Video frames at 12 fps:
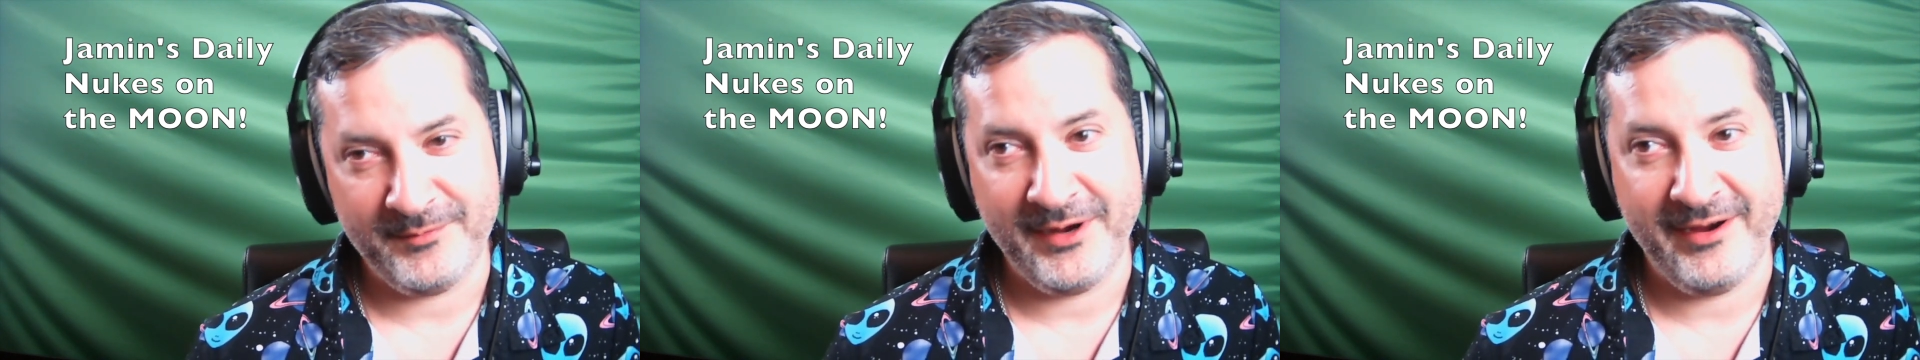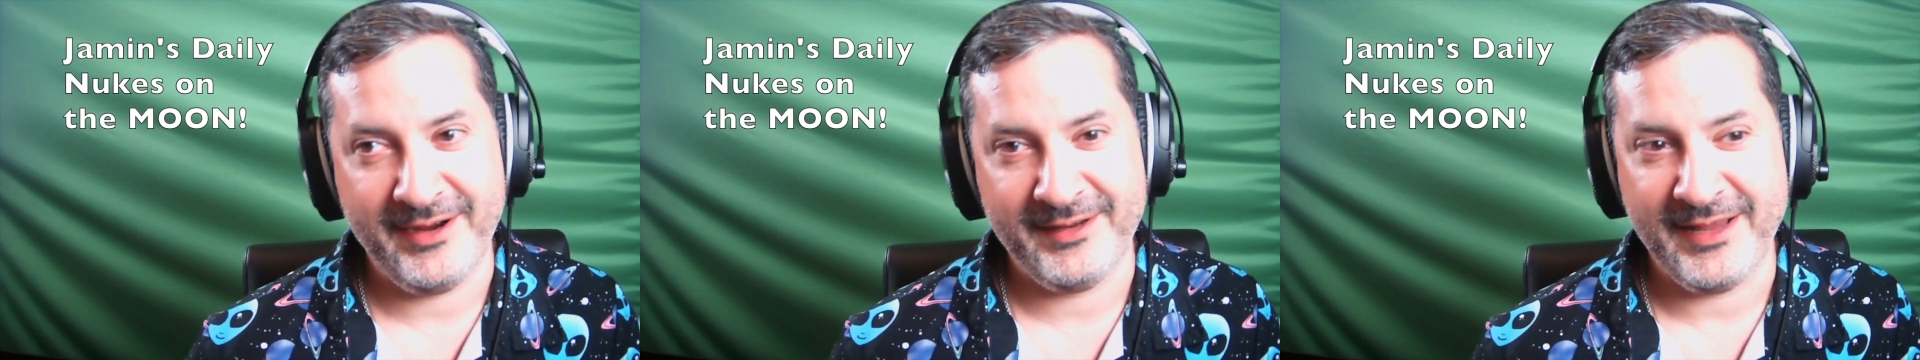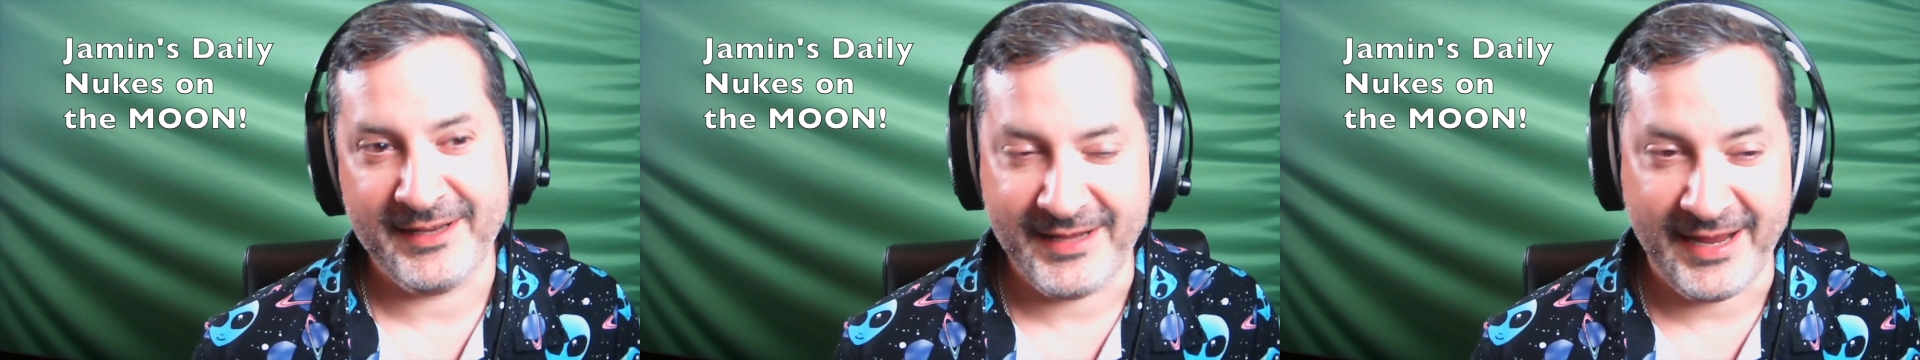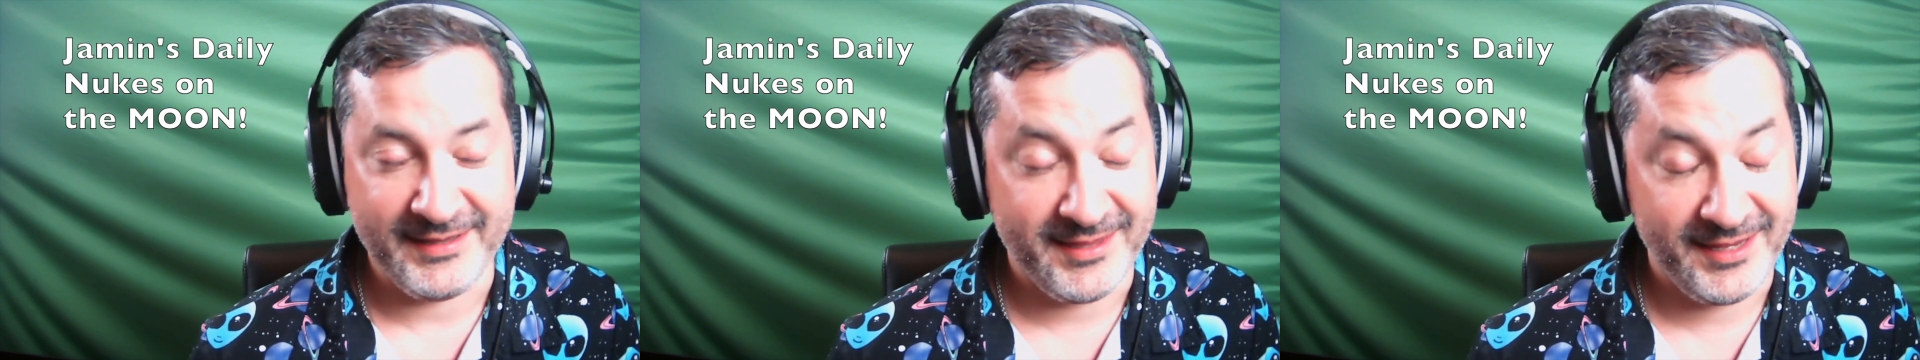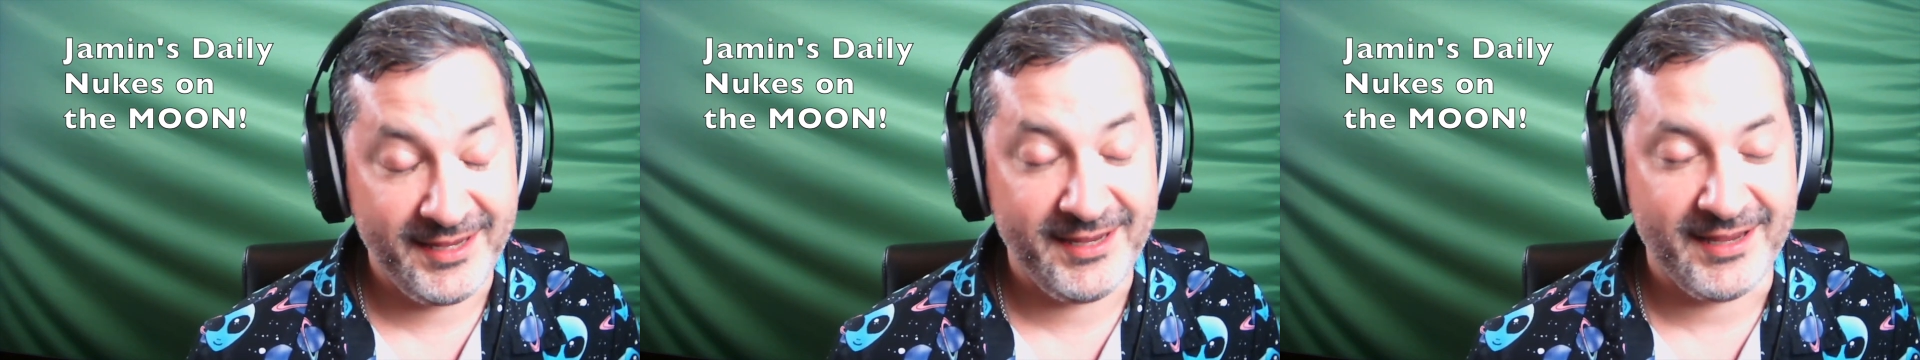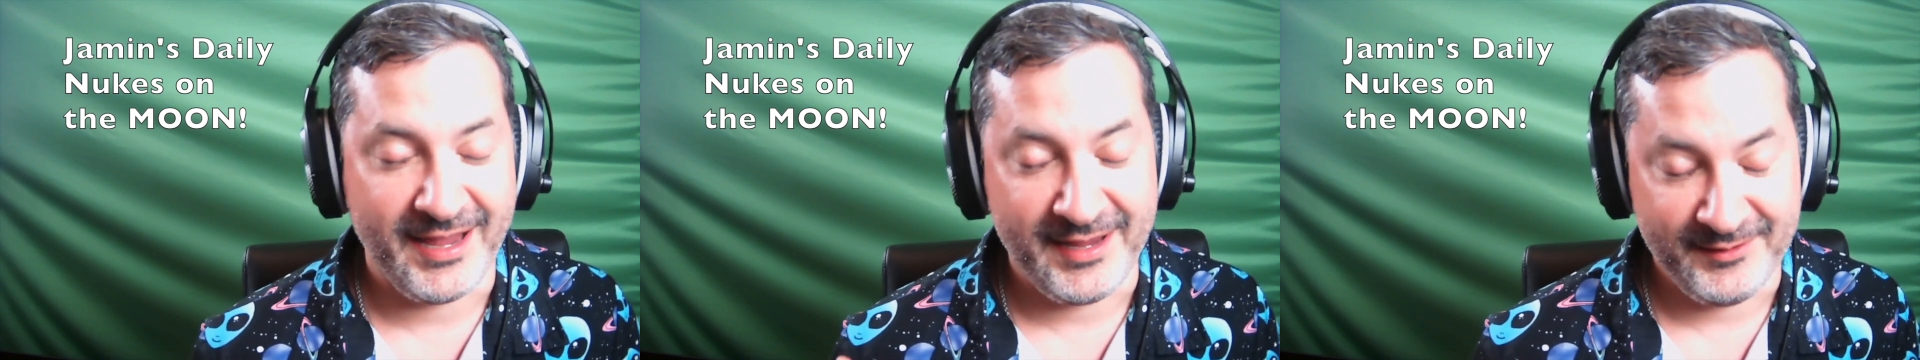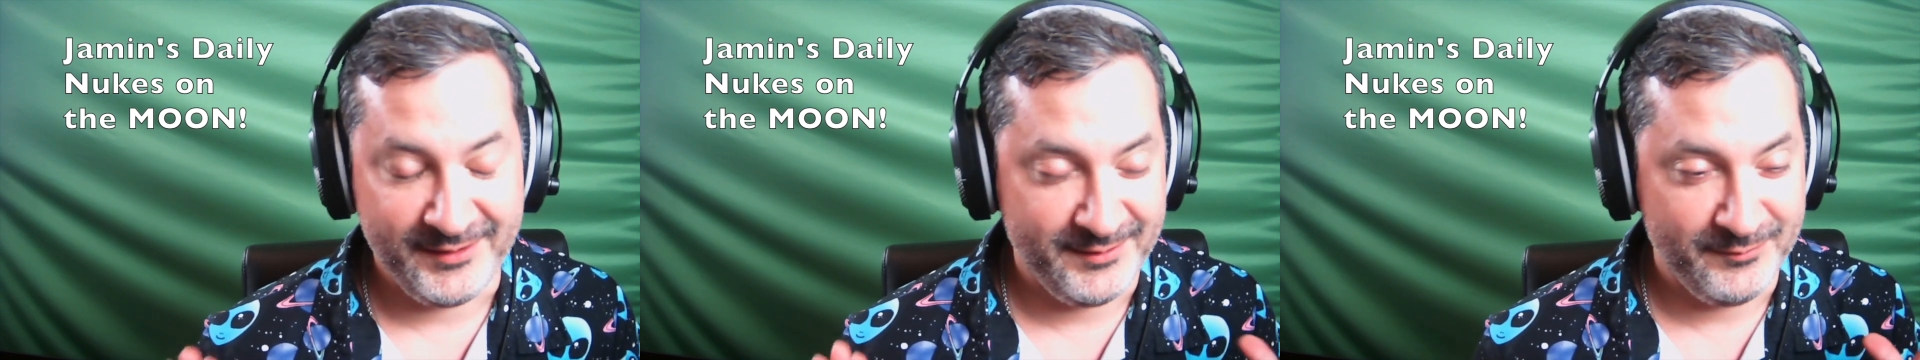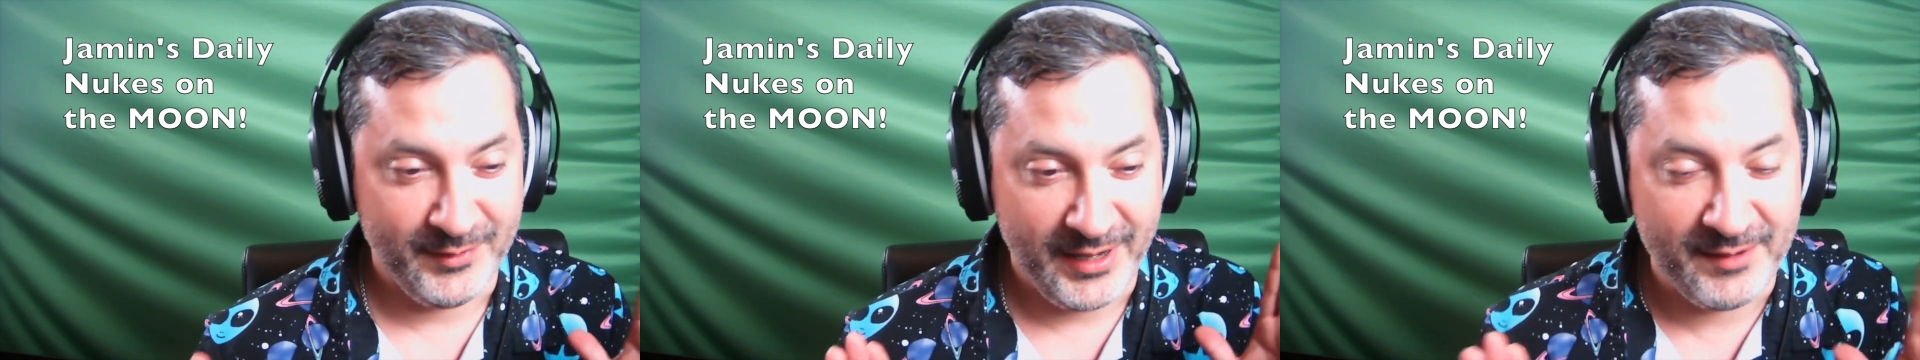All right, I, I think I
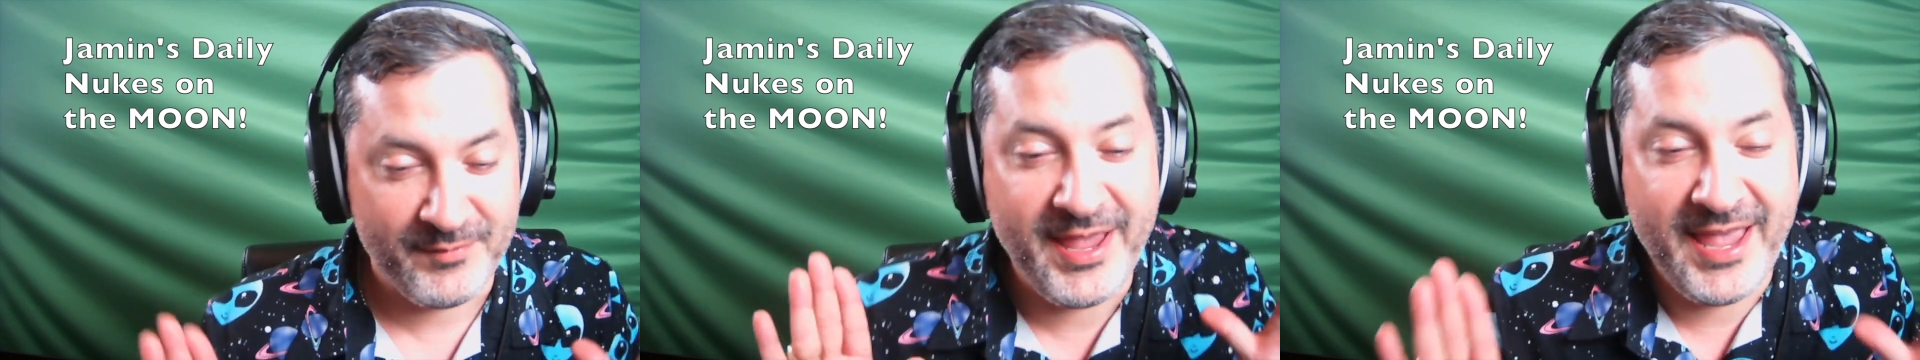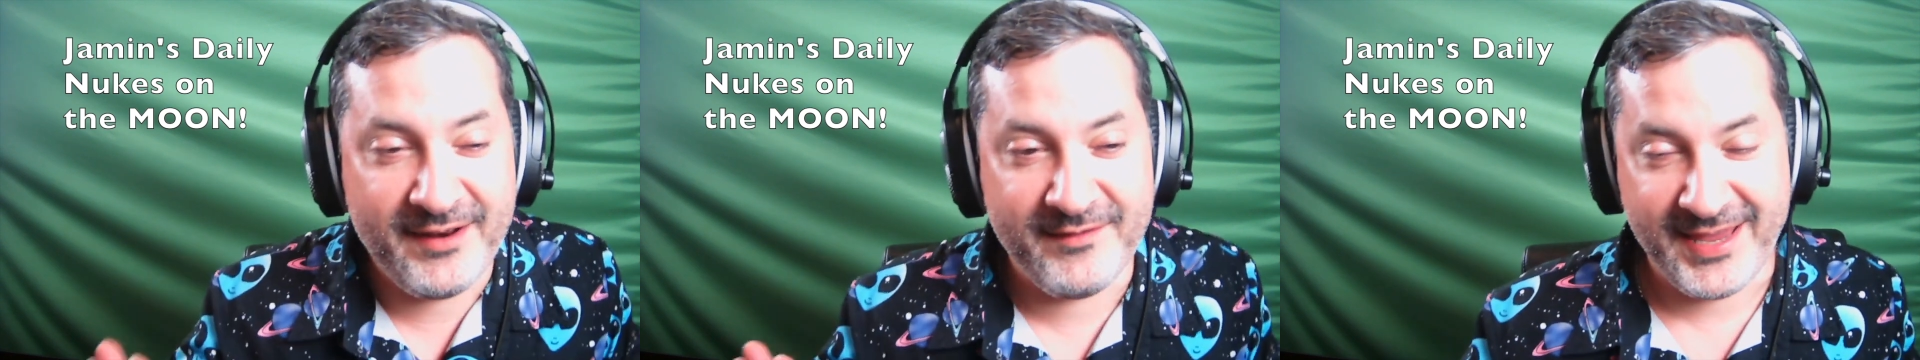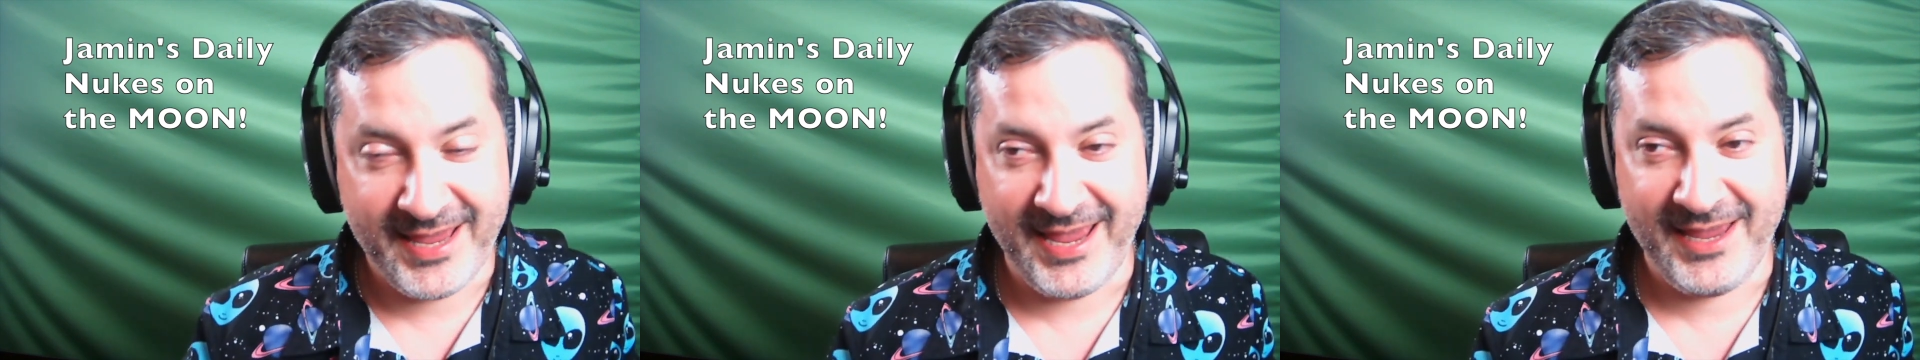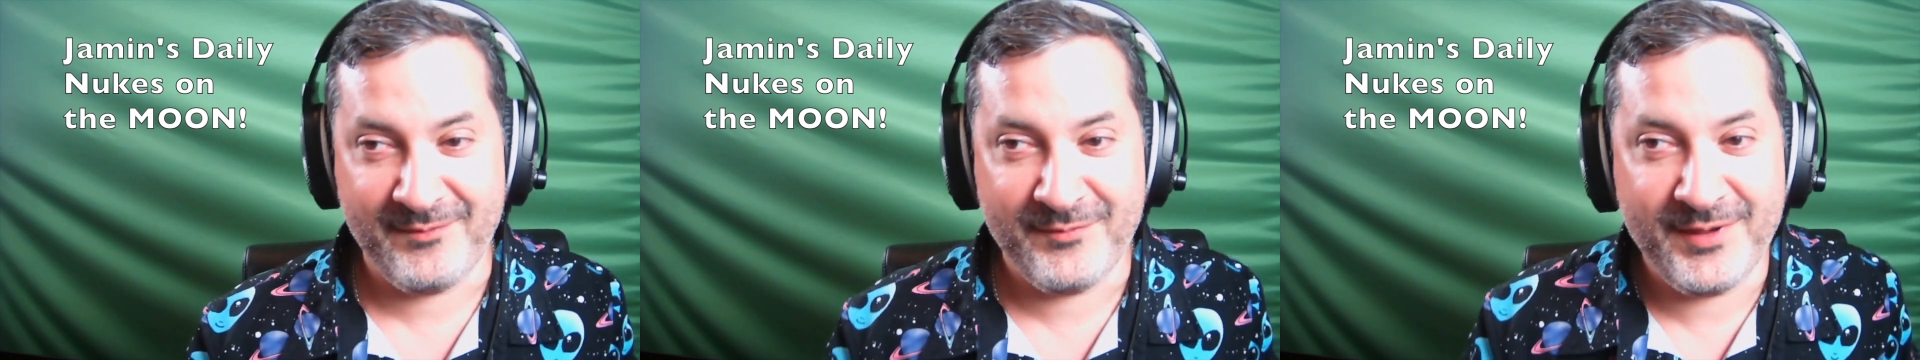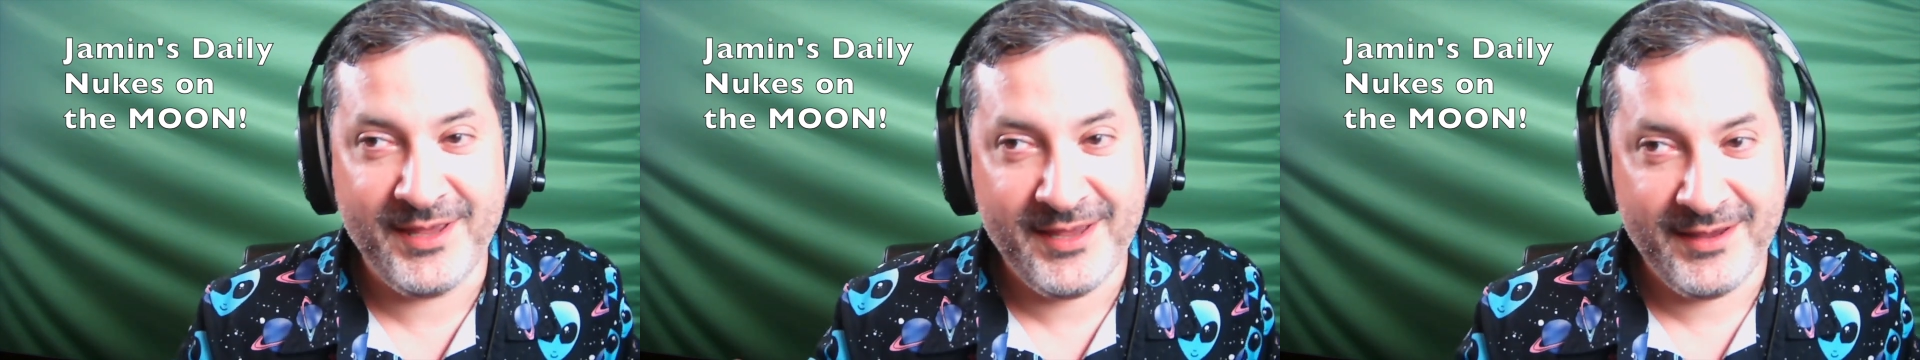I'm ahead of the game.